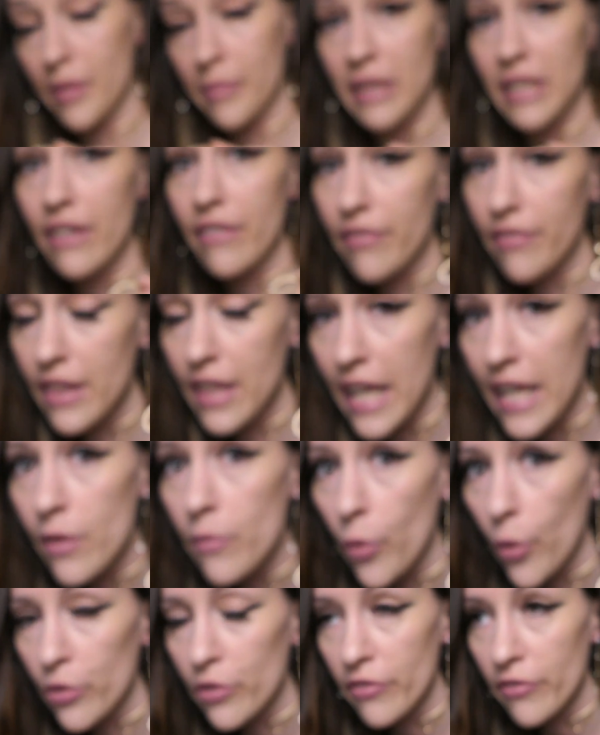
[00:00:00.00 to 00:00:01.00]
I mean, if they
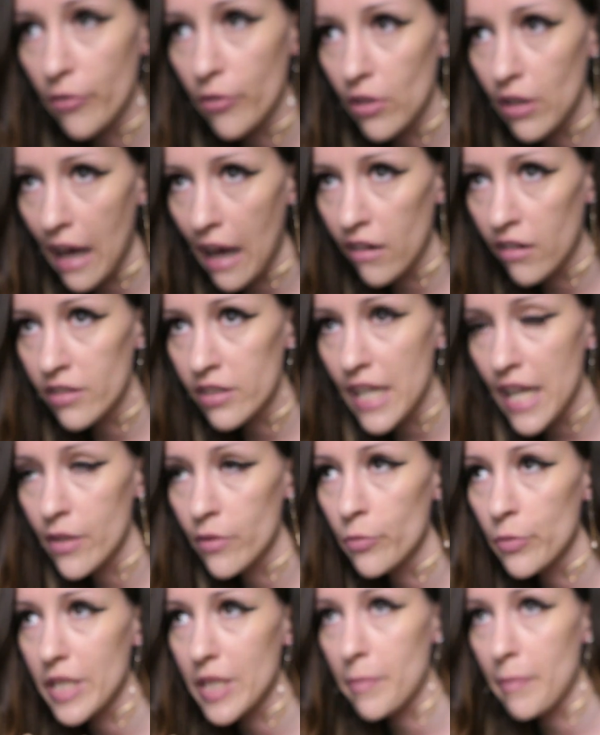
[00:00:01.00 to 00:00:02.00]
won't fall out
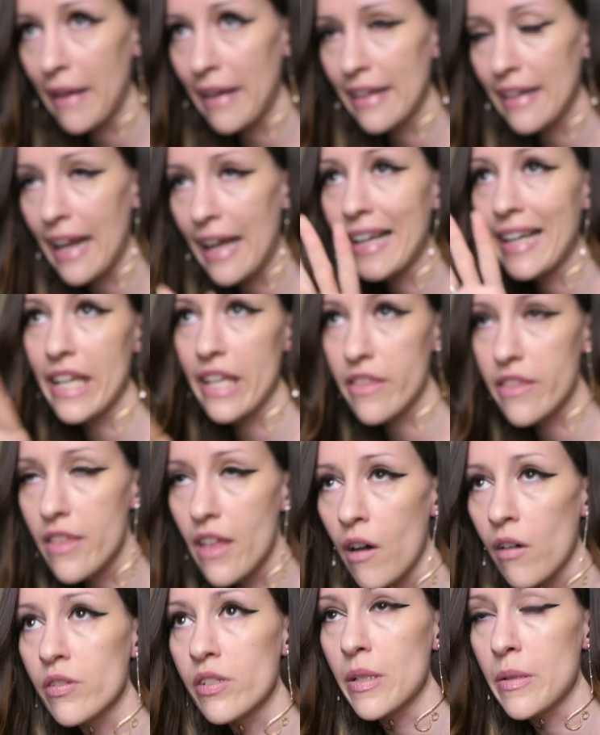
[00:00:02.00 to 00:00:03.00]
and we spend like a
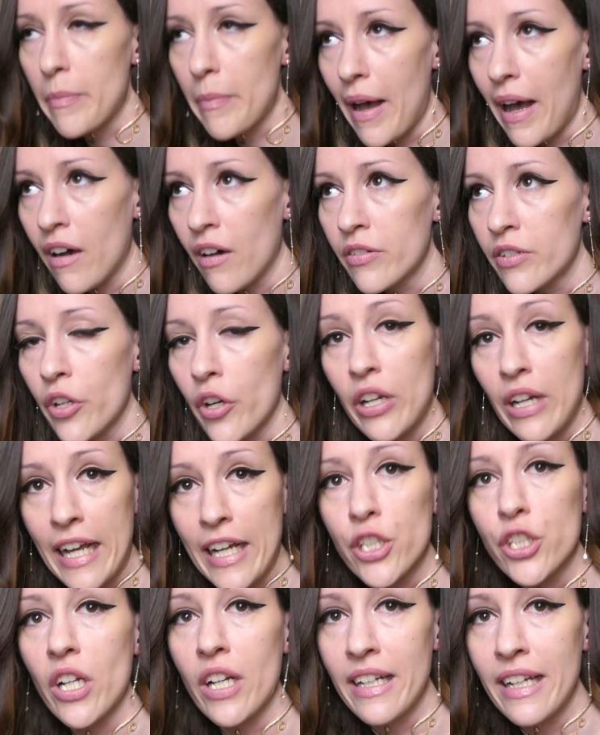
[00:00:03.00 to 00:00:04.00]
thousand pound on
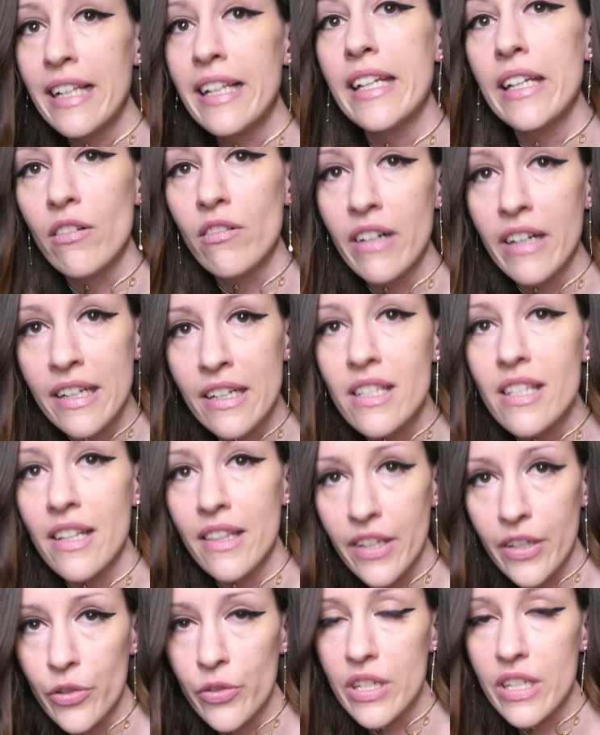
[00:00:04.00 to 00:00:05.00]
like Chanel earrings
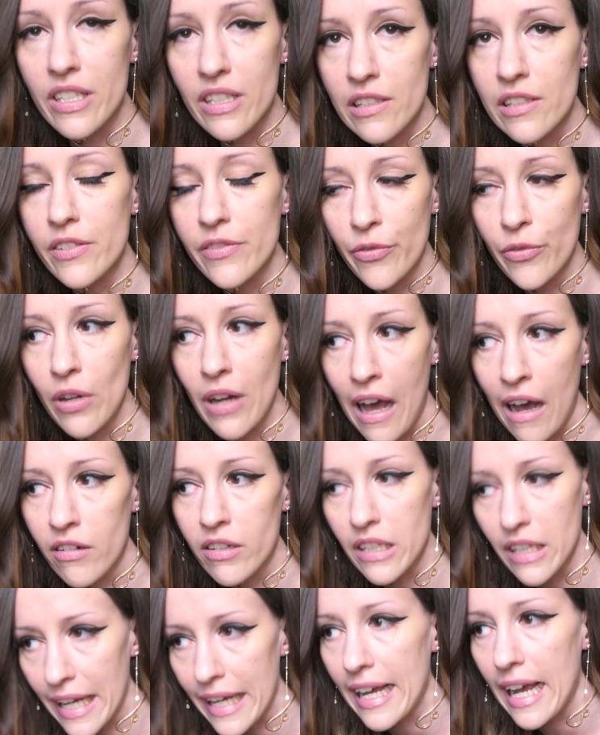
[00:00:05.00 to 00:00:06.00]
and the crystals fall
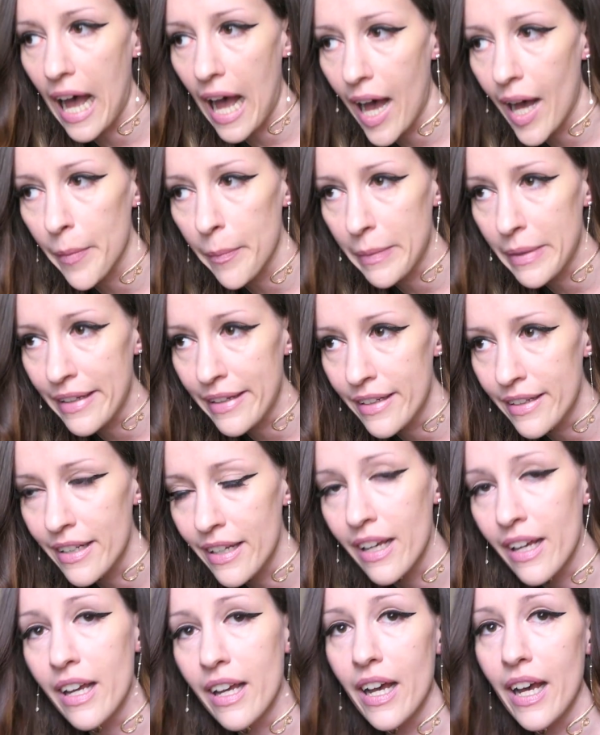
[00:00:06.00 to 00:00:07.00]
out in like a heartbeat,
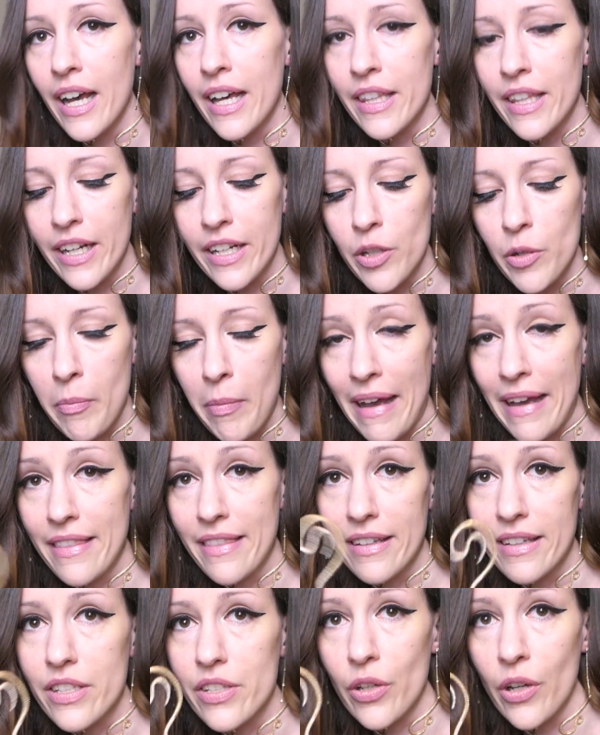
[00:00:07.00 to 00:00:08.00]
and then you buy
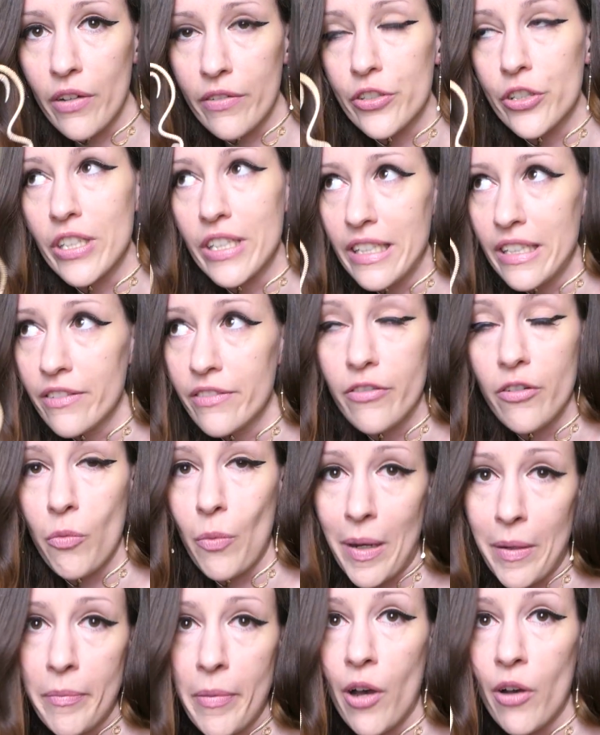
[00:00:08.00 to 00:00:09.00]
this off Shein for
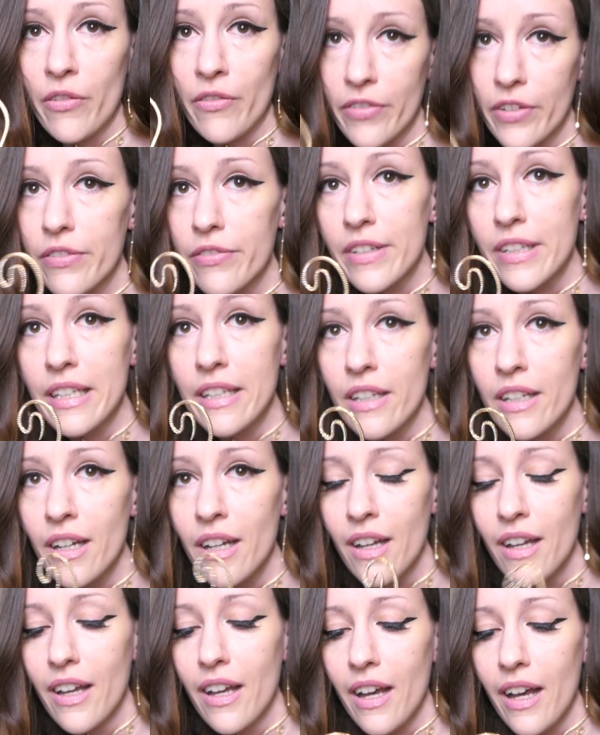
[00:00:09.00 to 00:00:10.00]
one pound fifty
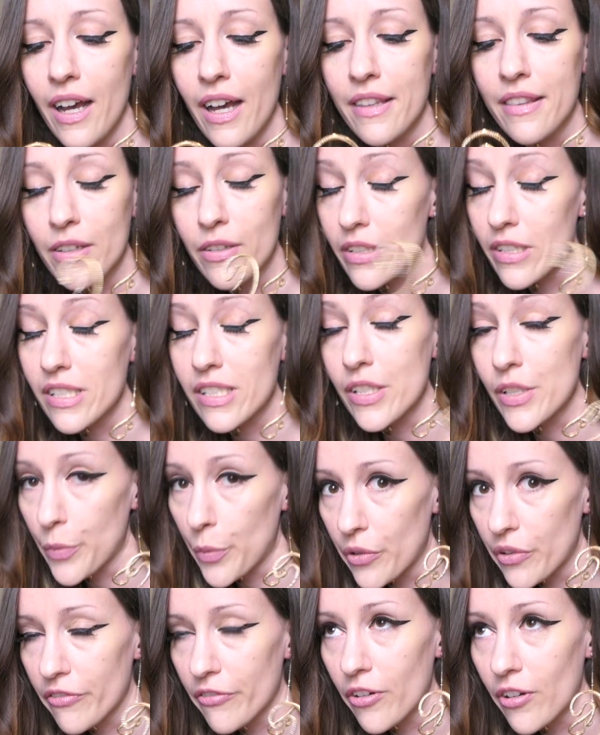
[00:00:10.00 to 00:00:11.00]
and the crystals
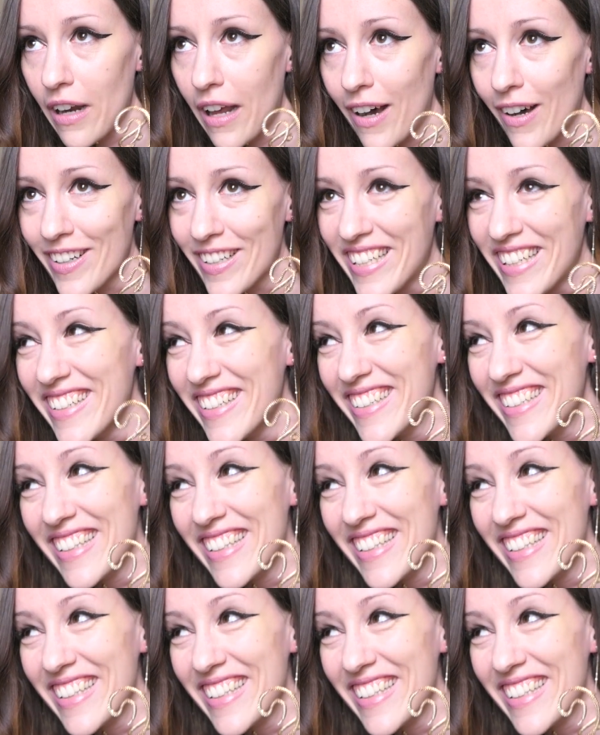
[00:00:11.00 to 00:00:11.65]
won't fall out,